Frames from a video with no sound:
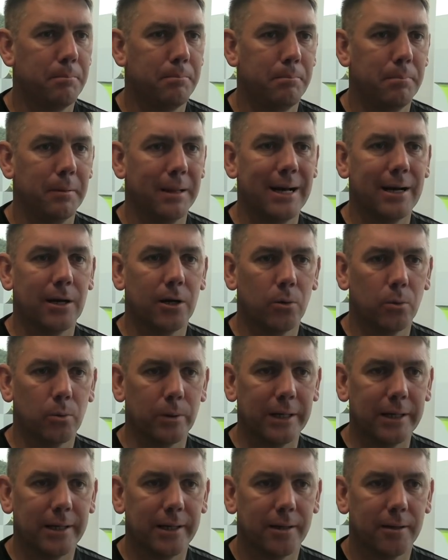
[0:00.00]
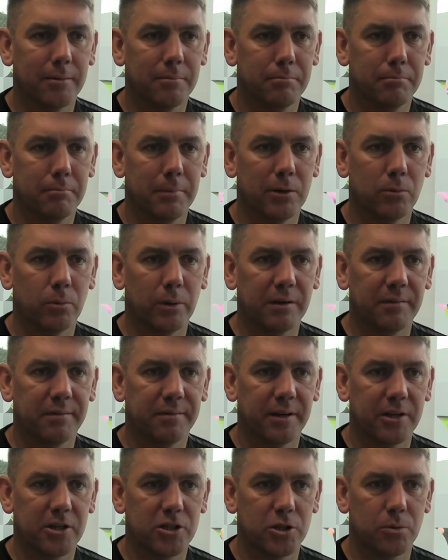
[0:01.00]
blank week, midweek
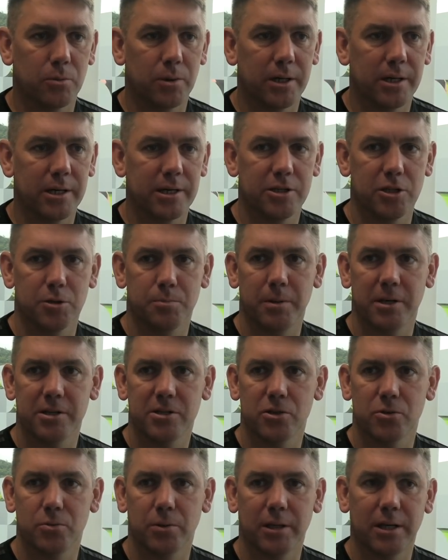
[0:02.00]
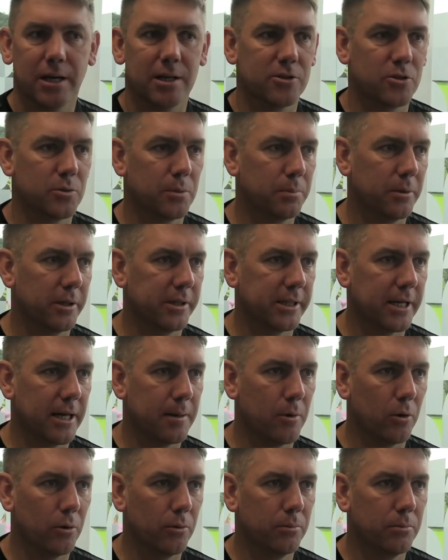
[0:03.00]
fixture-wise, as best as we can. So we played a
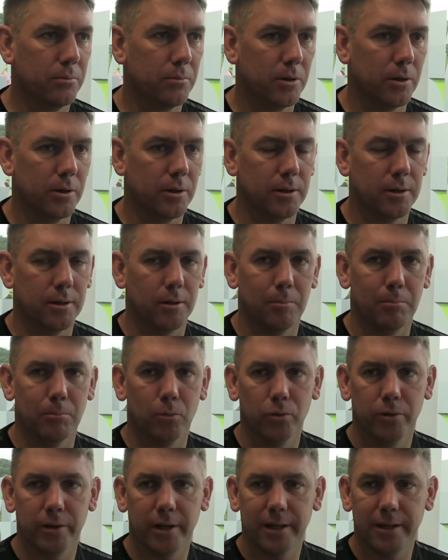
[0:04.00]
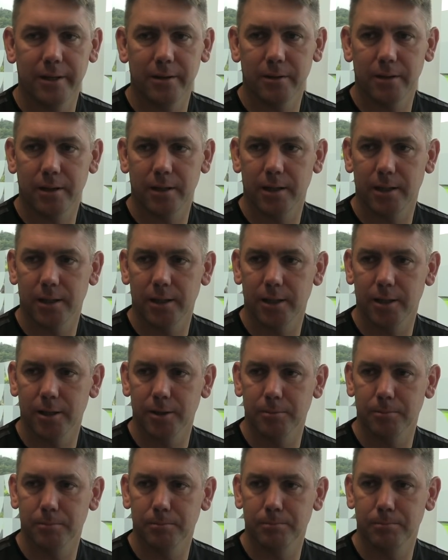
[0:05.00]
game on Monday
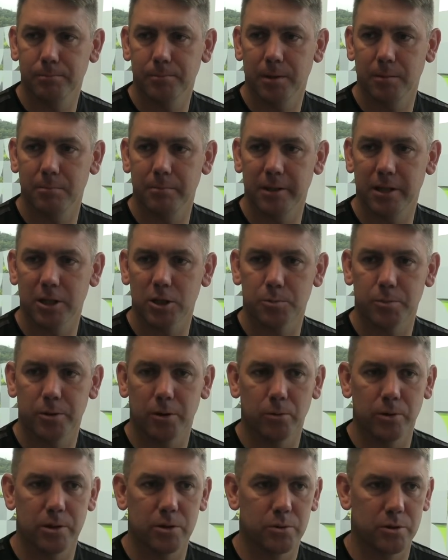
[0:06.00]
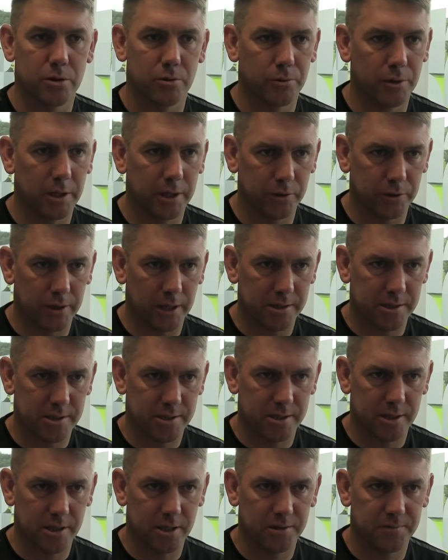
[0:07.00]
at Middlesbrough, which was a really good
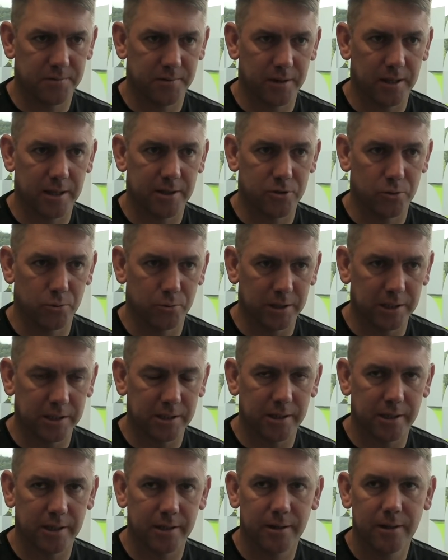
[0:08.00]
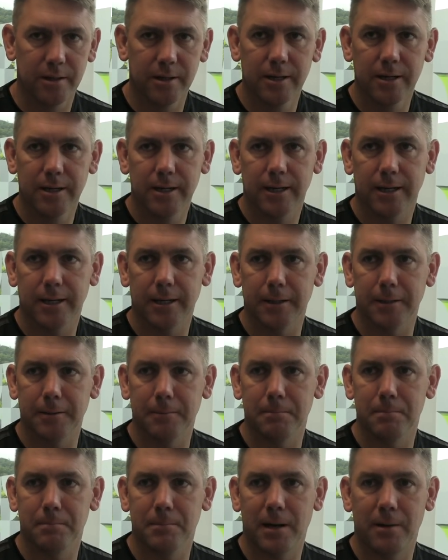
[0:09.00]
exercise for the lads who needed it.
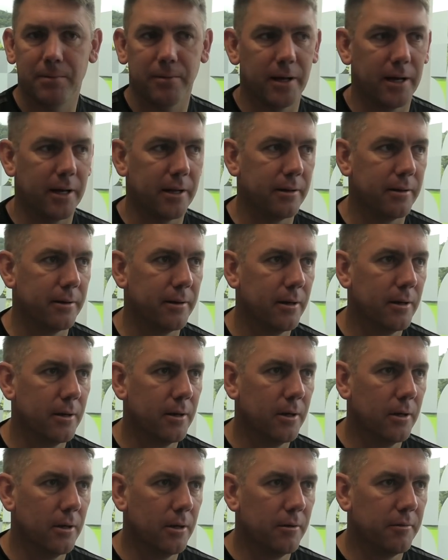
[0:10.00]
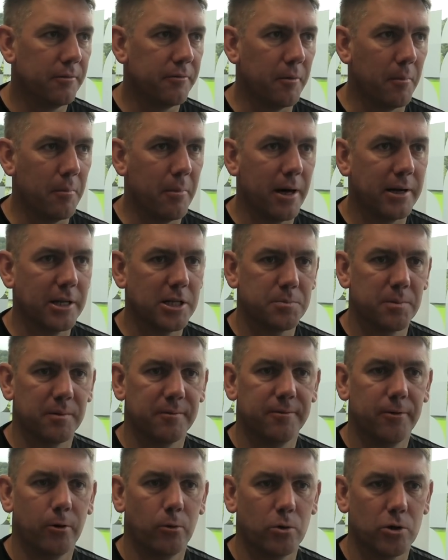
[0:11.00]
And then from then, it's been
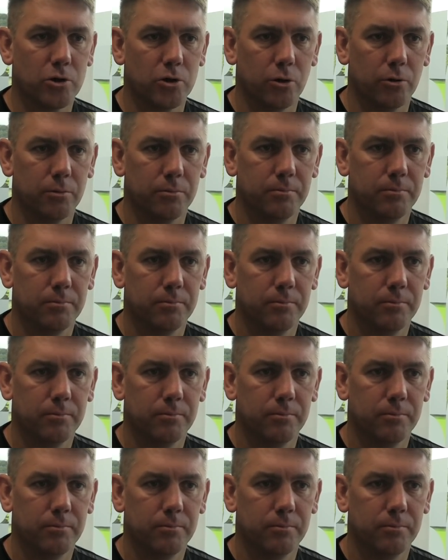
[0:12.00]
focus on